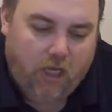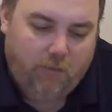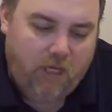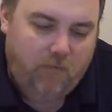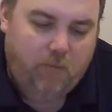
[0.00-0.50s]

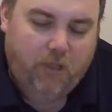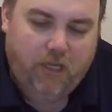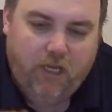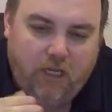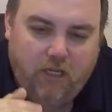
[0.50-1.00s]
He would
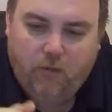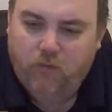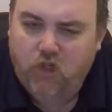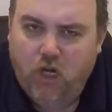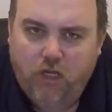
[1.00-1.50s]
play,
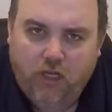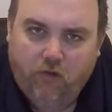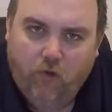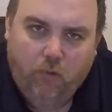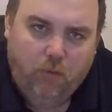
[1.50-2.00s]
junk
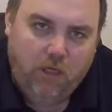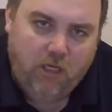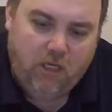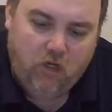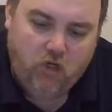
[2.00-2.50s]
into it when we
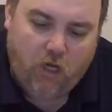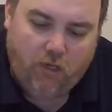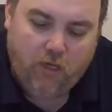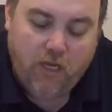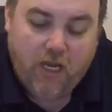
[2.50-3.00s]
didn't need
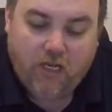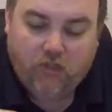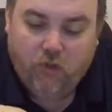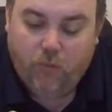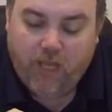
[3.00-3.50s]
junk. And
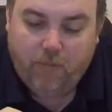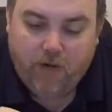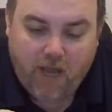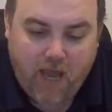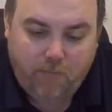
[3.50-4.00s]
so when that would
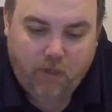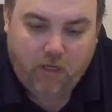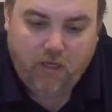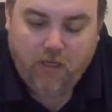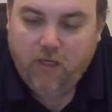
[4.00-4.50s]

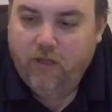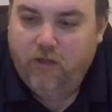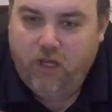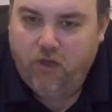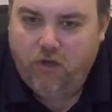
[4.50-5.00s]
happen,
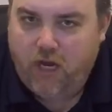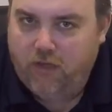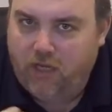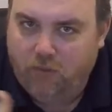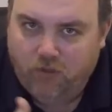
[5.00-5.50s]
the other guy
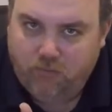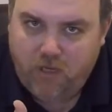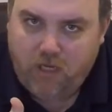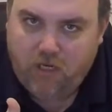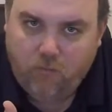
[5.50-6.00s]
thought it was
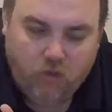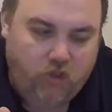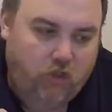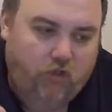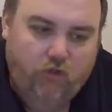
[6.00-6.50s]
me, which
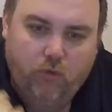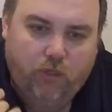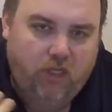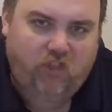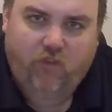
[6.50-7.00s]
just fueled
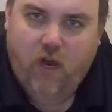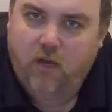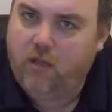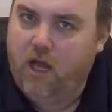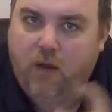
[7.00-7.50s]
his
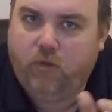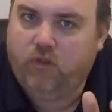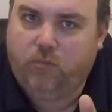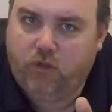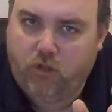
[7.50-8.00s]
fire that I was
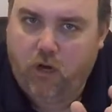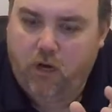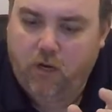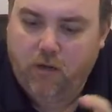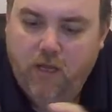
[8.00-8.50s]
the
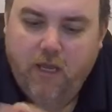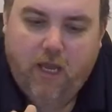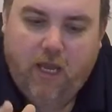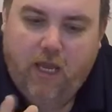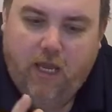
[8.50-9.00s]
betrayer.
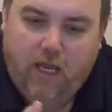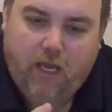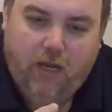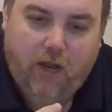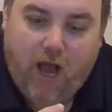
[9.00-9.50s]

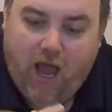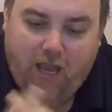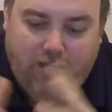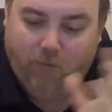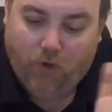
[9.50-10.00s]
And
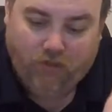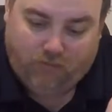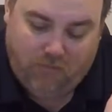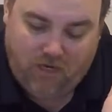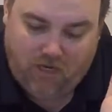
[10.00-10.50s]
it
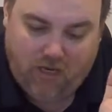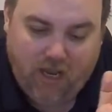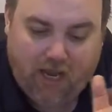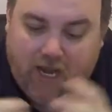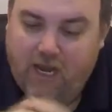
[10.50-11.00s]
wasn't me,
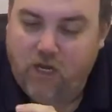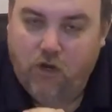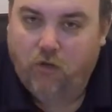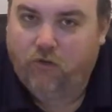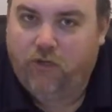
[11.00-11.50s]
and I didn't
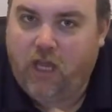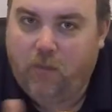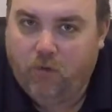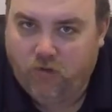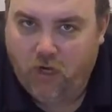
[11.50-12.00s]
know till the
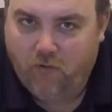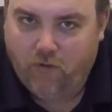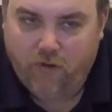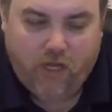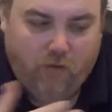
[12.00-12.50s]
game was
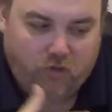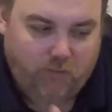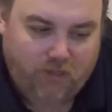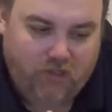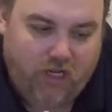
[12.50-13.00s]
over that it was
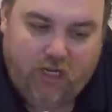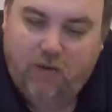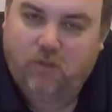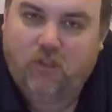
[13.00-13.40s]
my son, and he was